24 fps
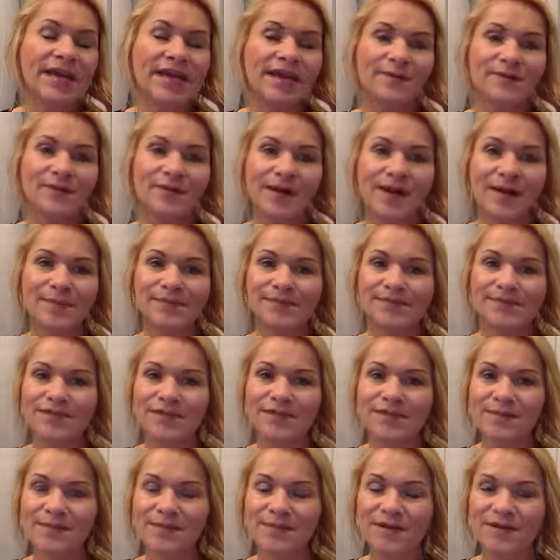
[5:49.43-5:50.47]
and perhaps
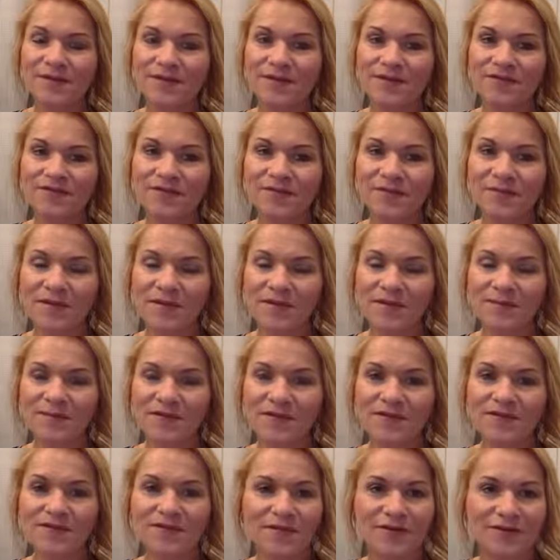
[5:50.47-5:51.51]
keeping away from them
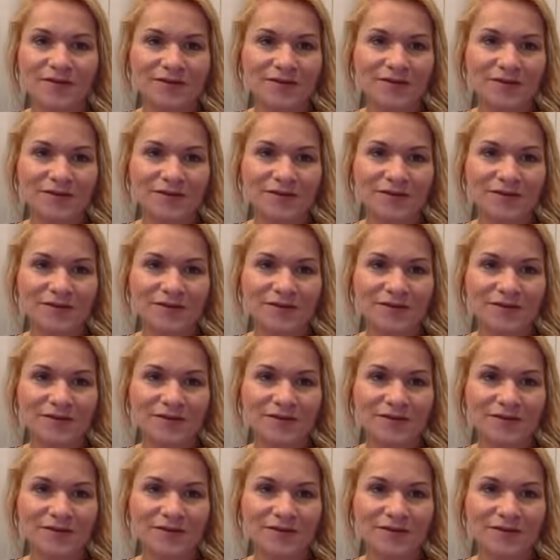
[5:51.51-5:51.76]
for the